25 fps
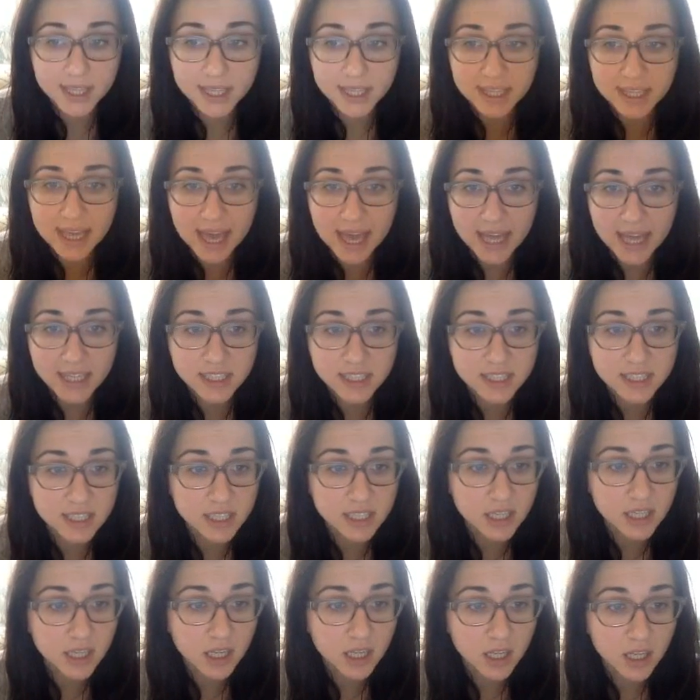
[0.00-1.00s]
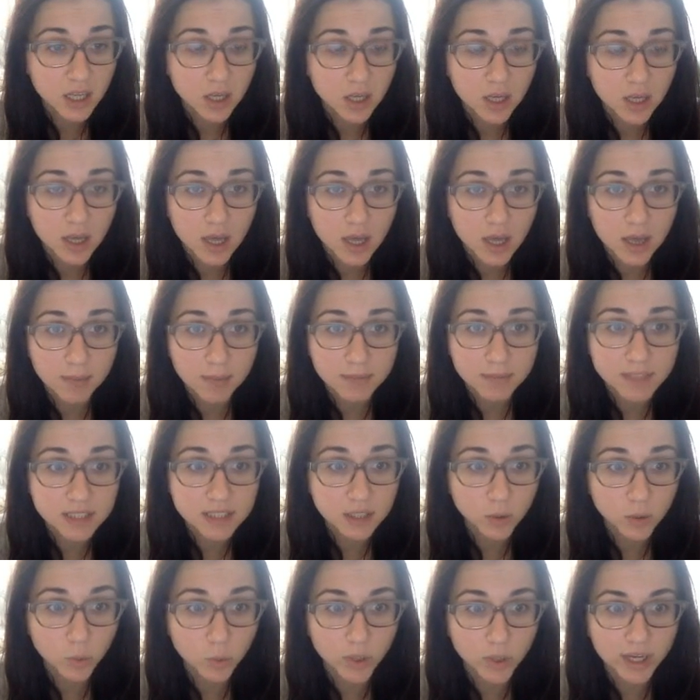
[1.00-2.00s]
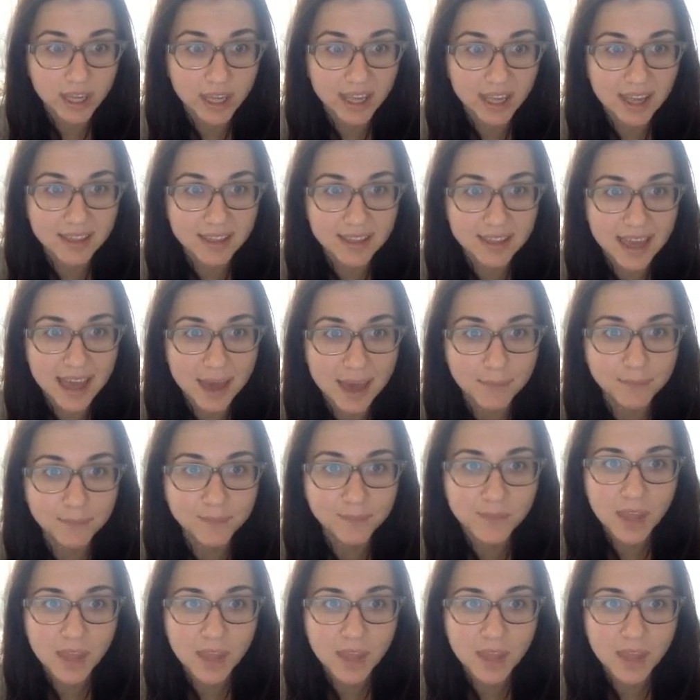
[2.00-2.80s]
yet. I'm still working on that.